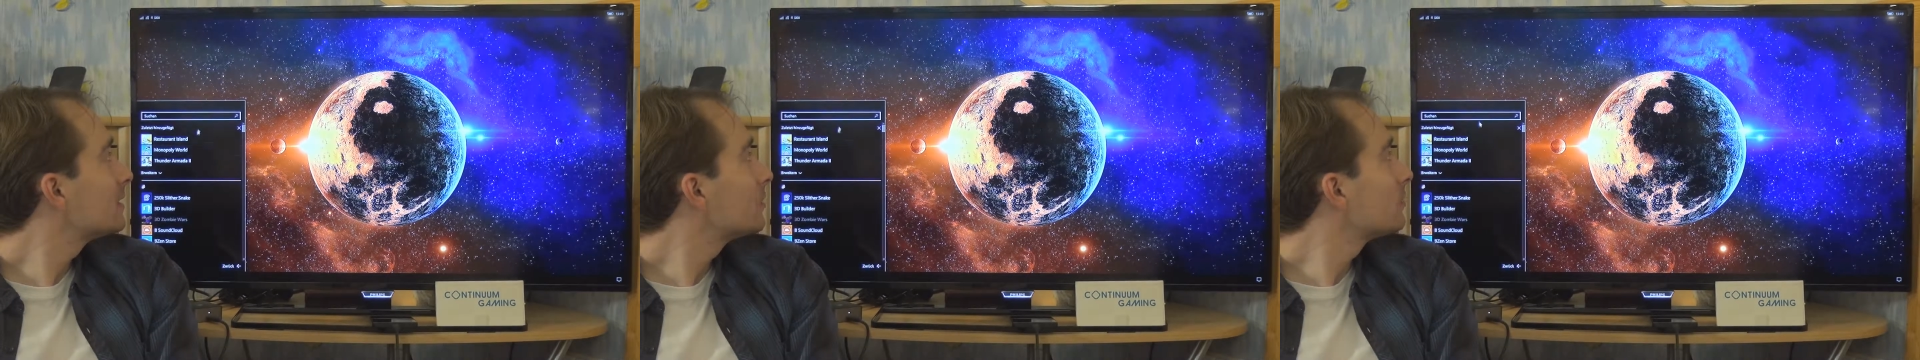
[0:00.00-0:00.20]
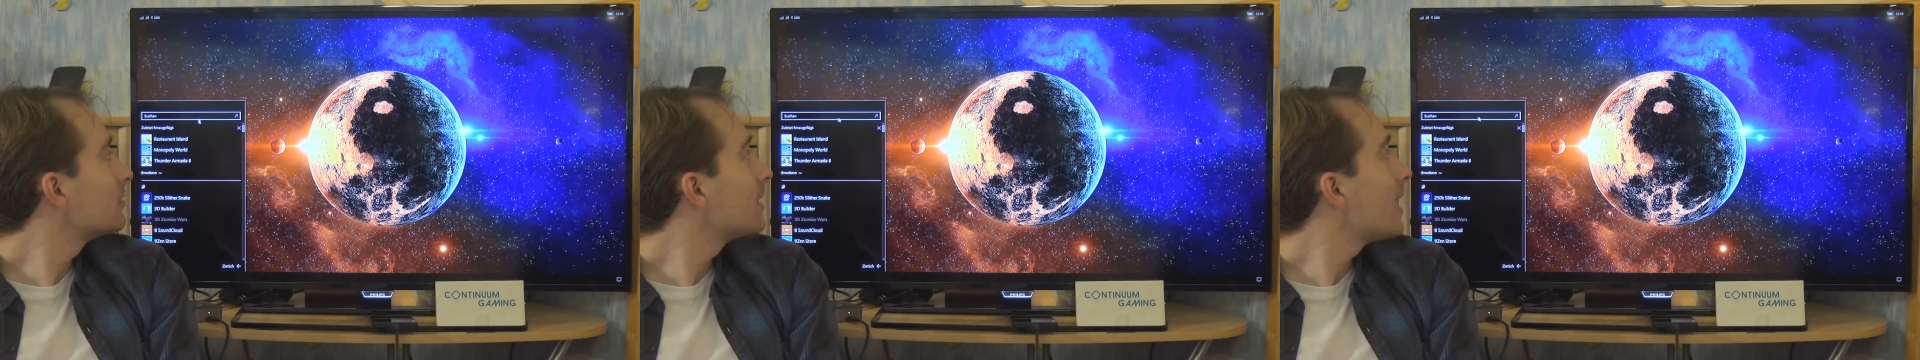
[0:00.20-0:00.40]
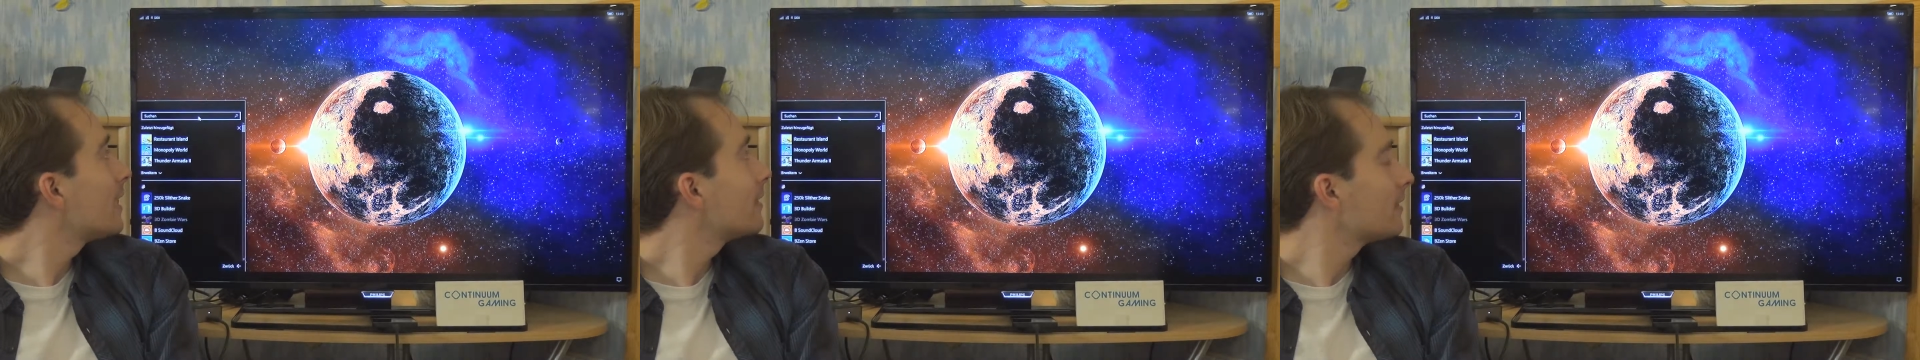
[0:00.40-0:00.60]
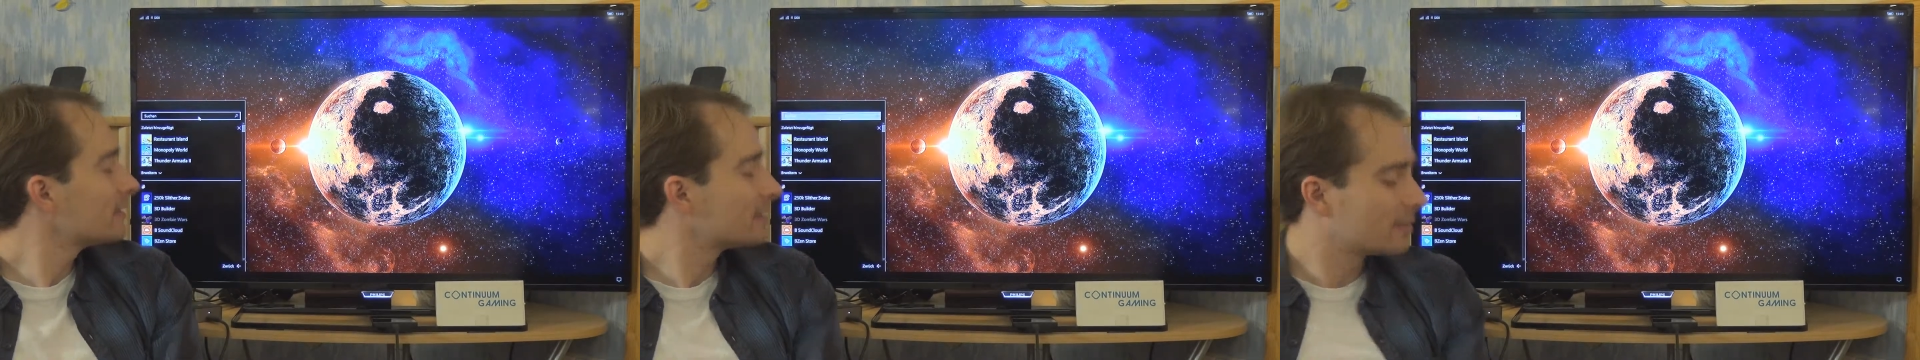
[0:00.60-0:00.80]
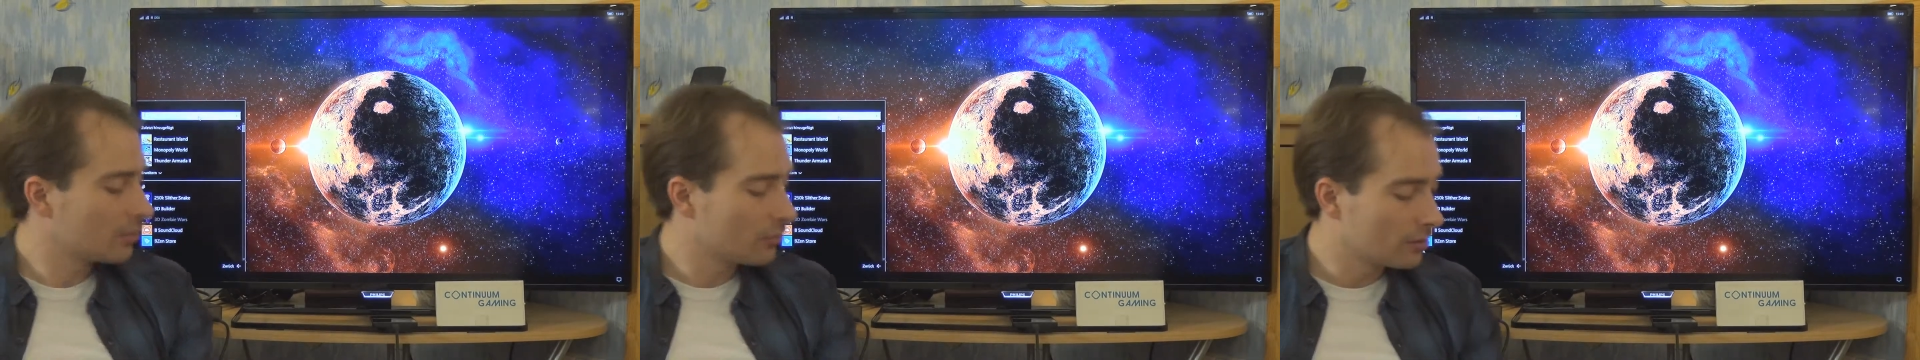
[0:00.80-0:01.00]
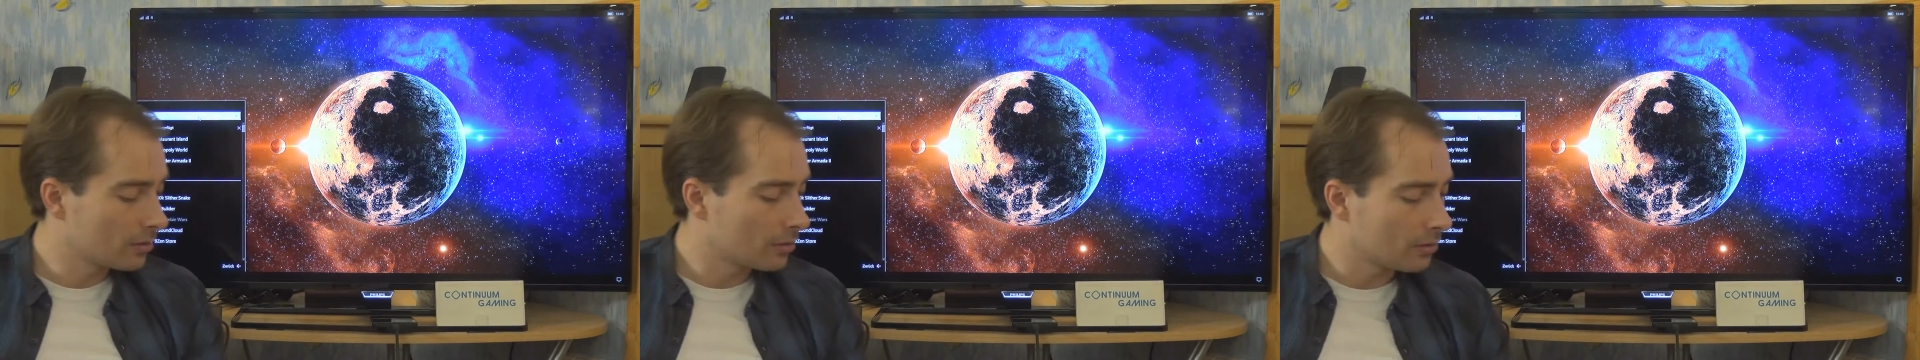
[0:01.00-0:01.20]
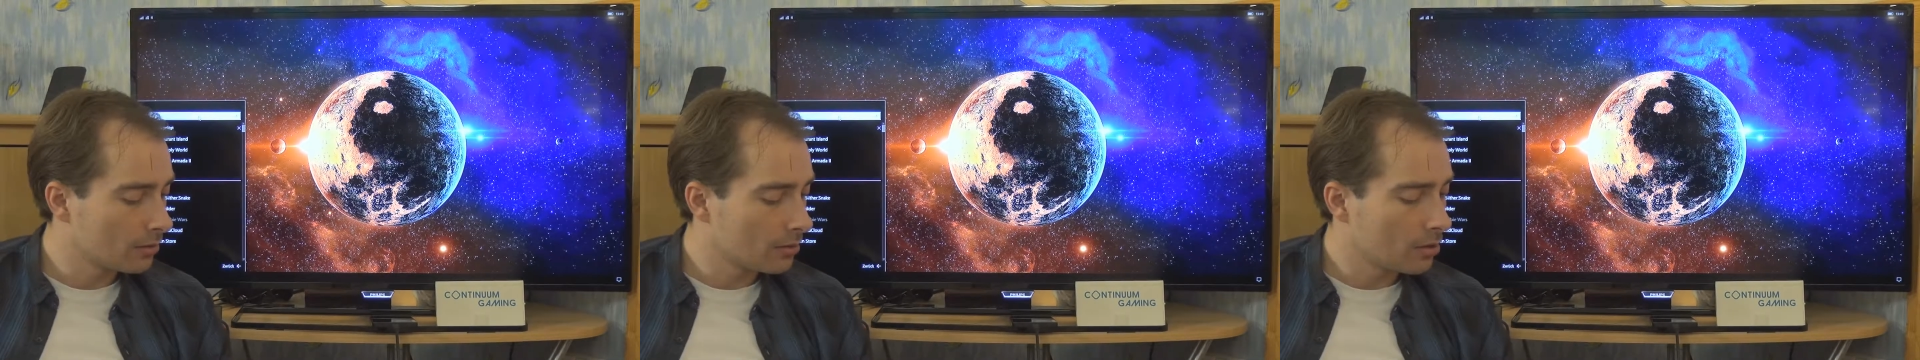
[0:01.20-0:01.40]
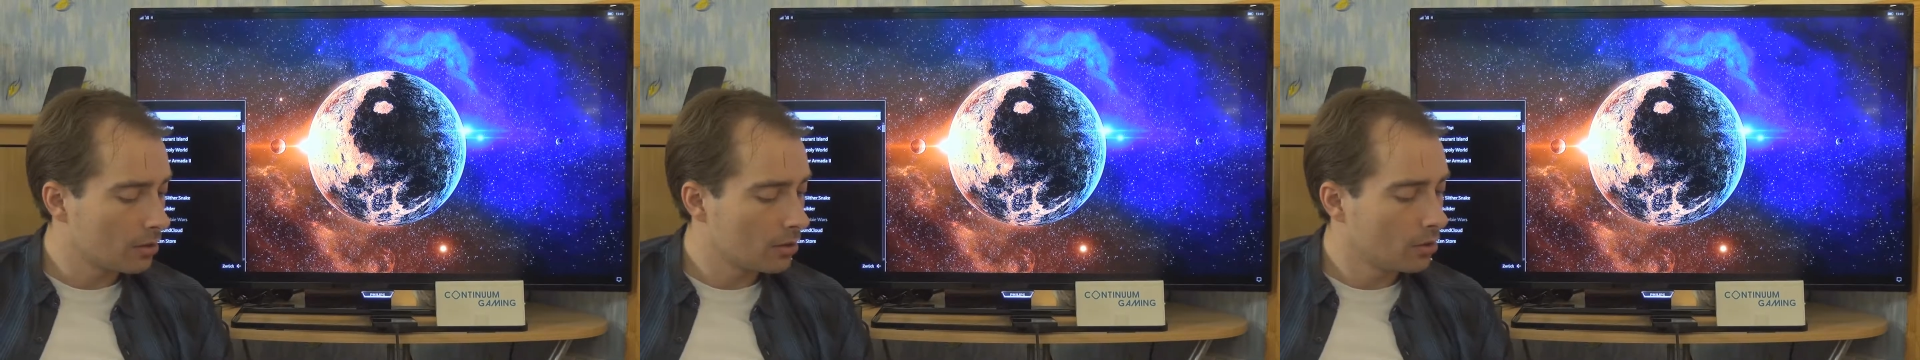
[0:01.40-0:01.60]
so the ad is
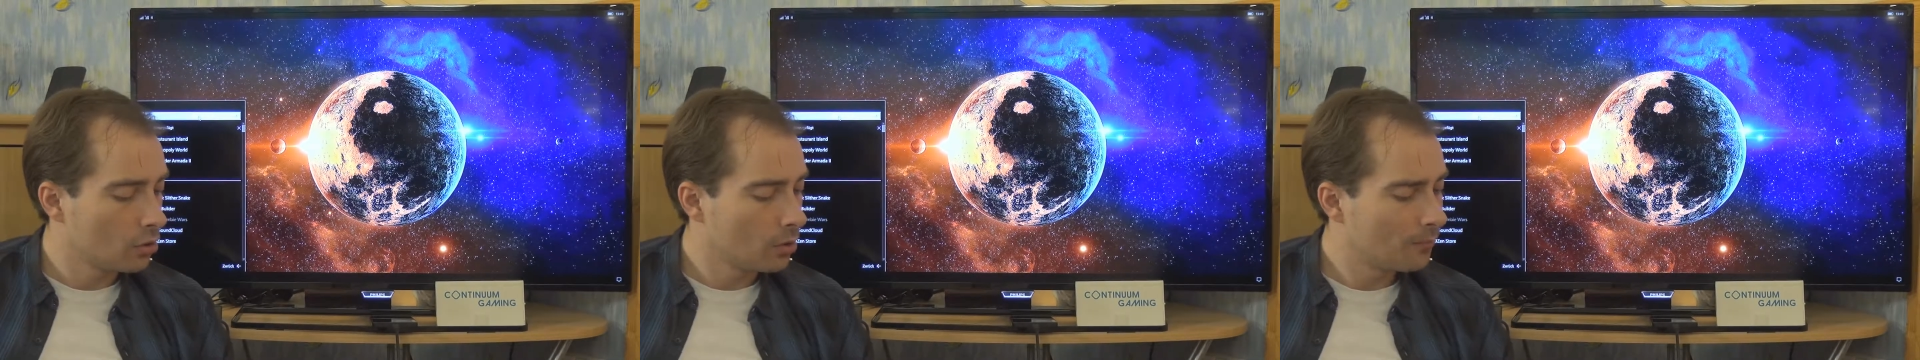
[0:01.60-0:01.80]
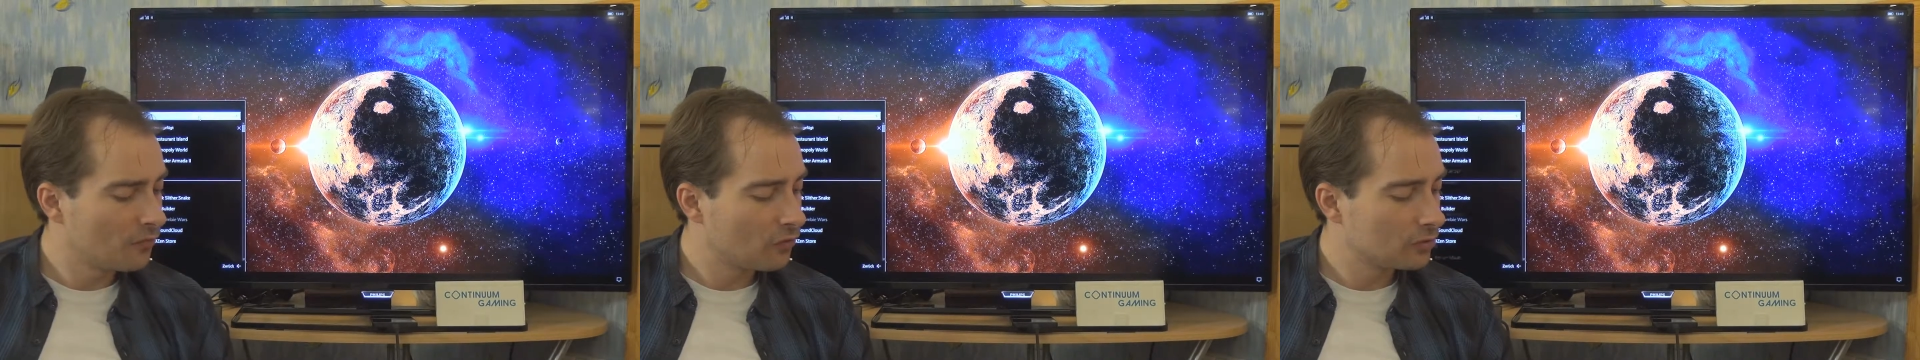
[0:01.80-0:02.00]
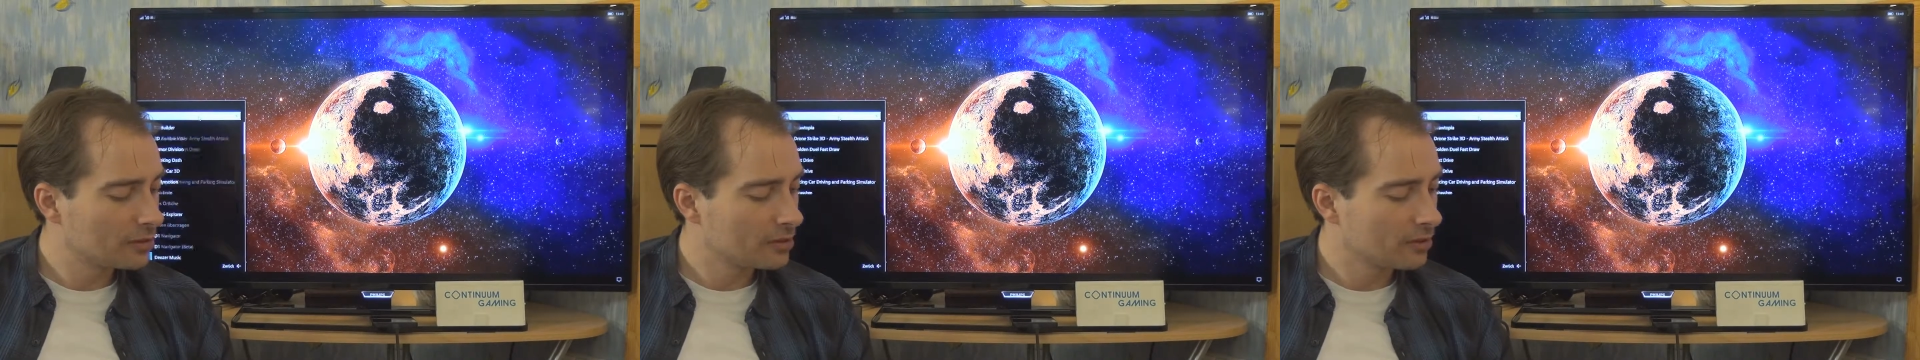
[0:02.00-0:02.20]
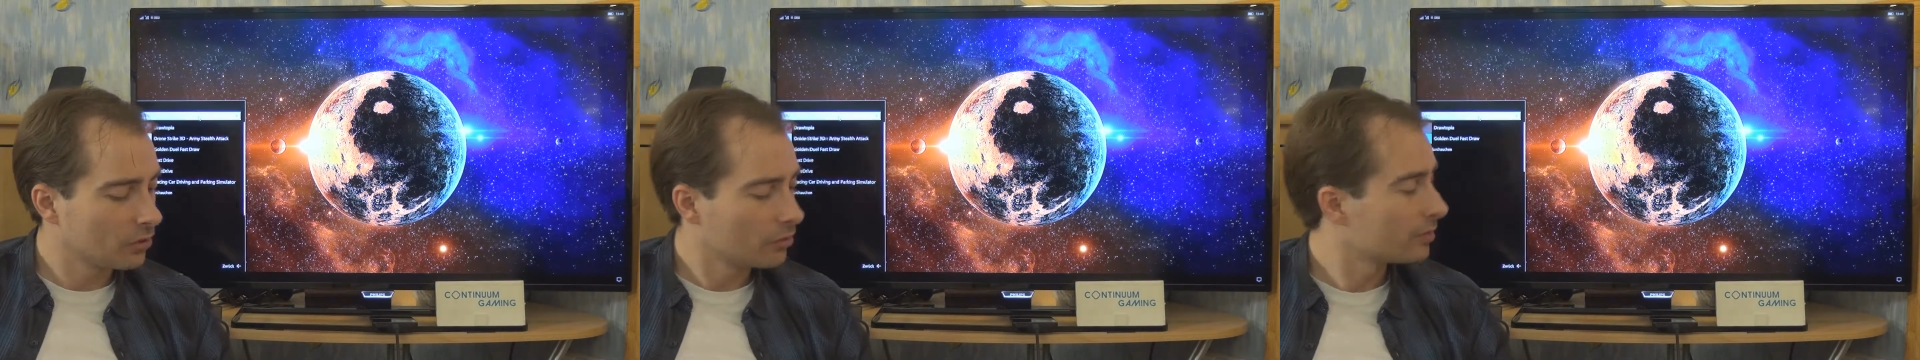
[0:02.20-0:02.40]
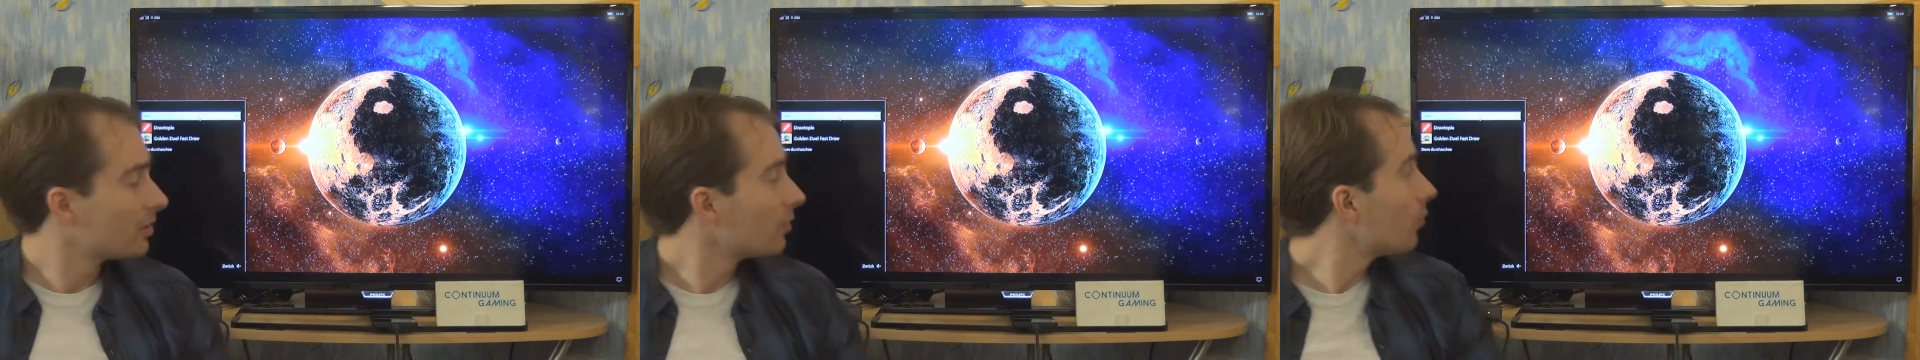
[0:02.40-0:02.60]
hopefully going